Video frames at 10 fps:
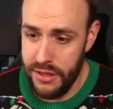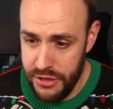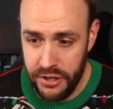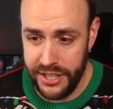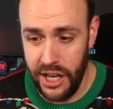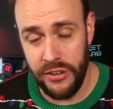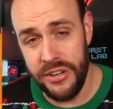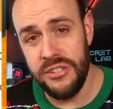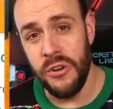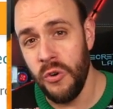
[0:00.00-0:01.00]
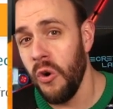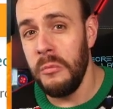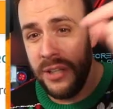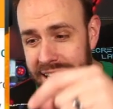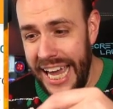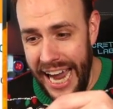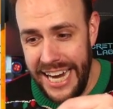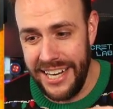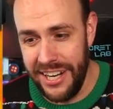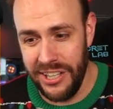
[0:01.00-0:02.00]
$30, normally
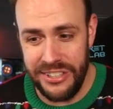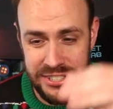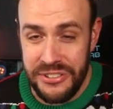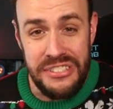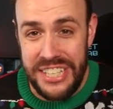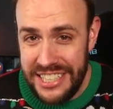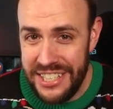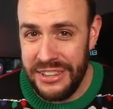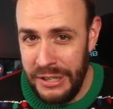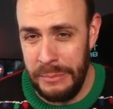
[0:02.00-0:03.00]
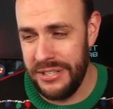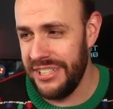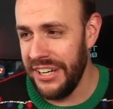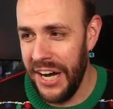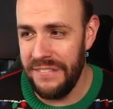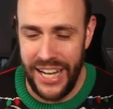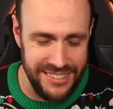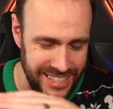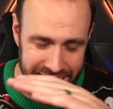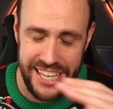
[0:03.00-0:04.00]
$80. So 63% off.
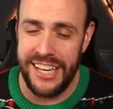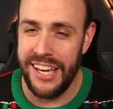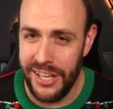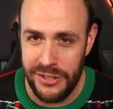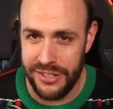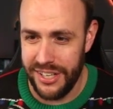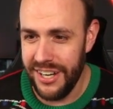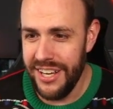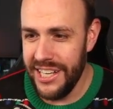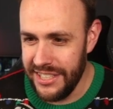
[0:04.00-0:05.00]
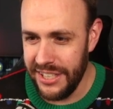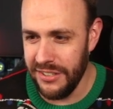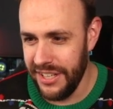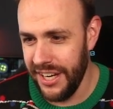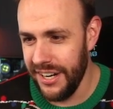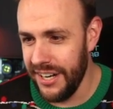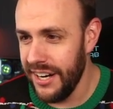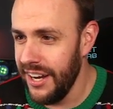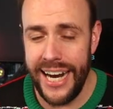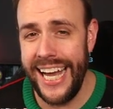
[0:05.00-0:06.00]
That's a killer deal here.
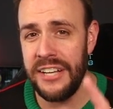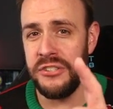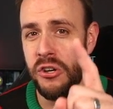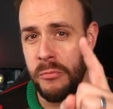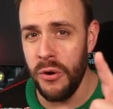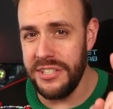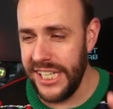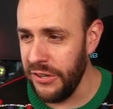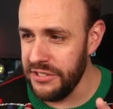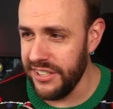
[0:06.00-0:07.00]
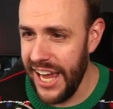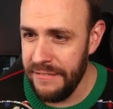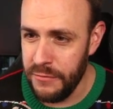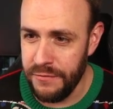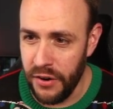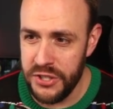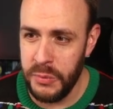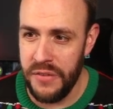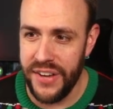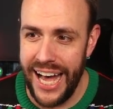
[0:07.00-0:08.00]
And I got two more deals left. First,
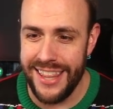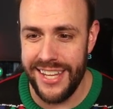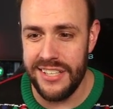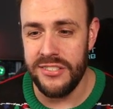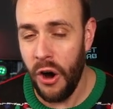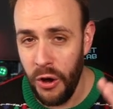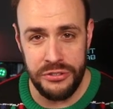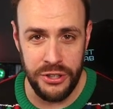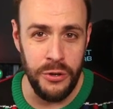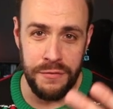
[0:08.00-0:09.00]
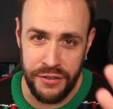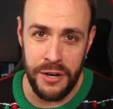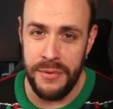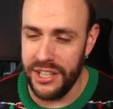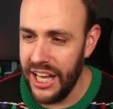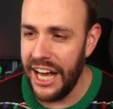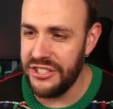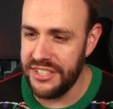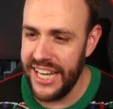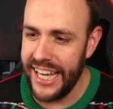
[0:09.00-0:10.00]
we've got this also from
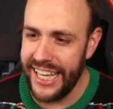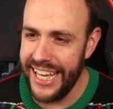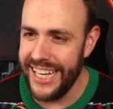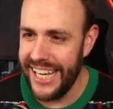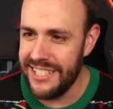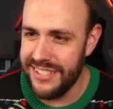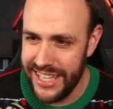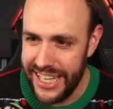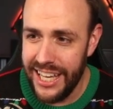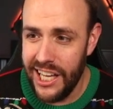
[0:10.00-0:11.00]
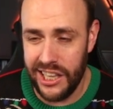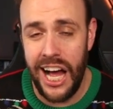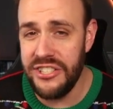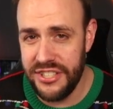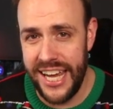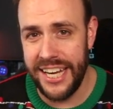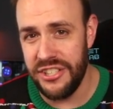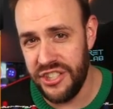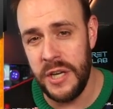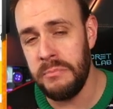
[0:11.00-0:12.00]
Logitech. It is the Logitech
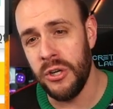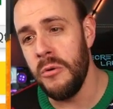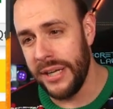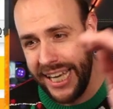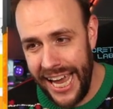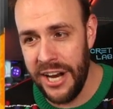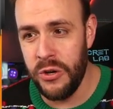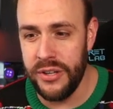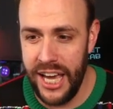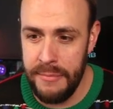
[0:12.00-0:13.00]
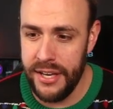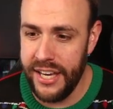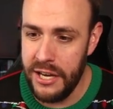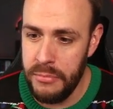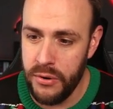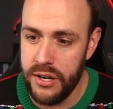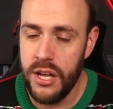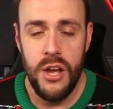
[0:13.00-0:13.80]
G Pro mechanical gaming keyboard,